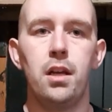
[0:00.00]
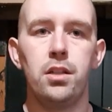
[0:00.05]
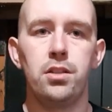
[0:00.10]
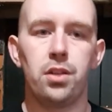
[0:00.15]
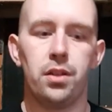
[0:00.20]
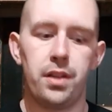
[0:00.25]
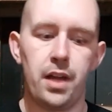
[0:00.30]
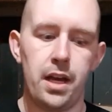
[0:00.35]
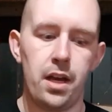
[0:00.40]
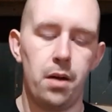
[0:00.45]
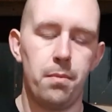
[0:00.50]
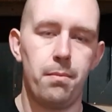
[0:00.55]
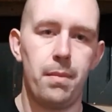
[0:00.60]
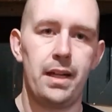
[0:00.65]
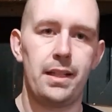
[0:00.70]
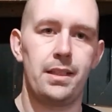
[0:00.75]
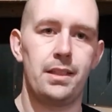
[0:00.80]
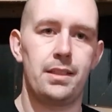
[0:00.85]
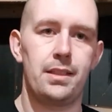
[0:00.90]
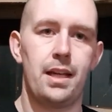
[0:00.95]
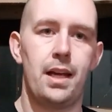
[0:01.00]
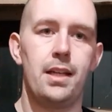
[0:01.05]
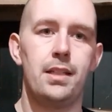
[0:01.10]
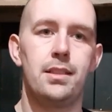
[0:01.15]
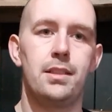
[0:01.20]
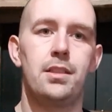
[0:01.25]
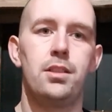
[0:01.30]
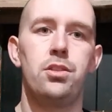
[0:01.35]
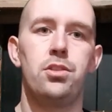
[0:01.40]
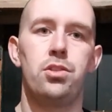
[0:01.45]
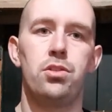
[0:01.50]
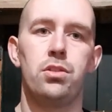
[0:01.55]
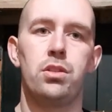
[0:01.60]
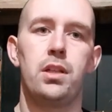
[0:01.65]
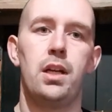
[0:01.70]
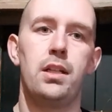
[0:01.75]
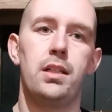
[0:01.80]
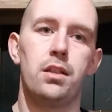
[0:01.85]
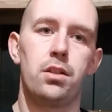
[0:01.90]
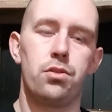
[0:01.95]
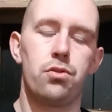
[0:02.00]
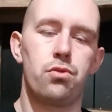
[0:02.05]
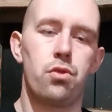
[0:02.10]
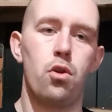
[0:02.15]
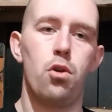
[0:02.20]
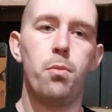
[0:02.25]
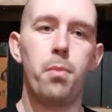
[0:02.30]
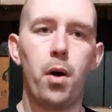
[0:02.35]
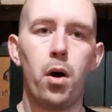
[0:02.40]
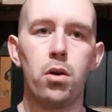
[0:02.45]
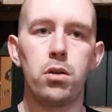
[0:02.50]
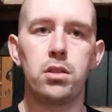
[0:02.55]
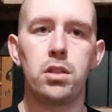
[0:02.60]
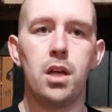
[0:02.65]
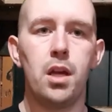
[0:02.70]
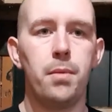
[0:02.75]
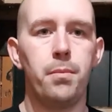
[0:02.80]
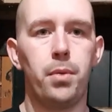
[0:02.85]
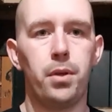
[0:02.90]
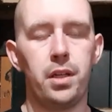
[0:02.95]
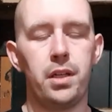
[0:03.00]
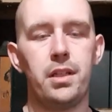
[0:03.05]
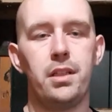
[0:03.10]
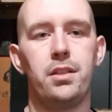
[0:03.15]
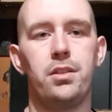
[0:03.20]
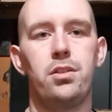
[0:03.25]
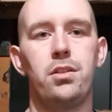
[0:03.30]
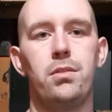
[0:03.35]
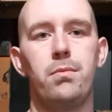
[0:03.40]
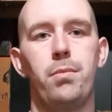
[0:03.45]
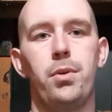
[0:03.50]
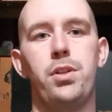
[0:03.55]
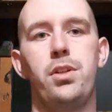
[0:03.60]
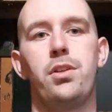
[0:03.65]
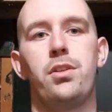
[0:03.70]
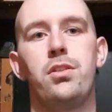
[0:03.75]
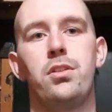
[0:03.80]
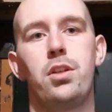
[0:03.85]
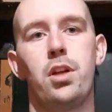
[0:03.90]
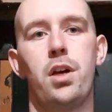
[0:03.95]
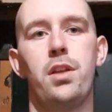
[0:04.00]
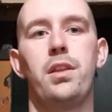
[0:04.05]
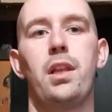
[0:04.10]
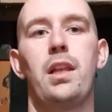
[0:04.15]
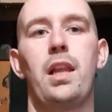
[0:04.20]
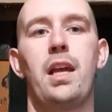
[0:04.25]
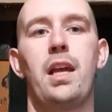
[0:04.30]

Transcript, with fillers: so they are magnetized just like the control box, but you can turn the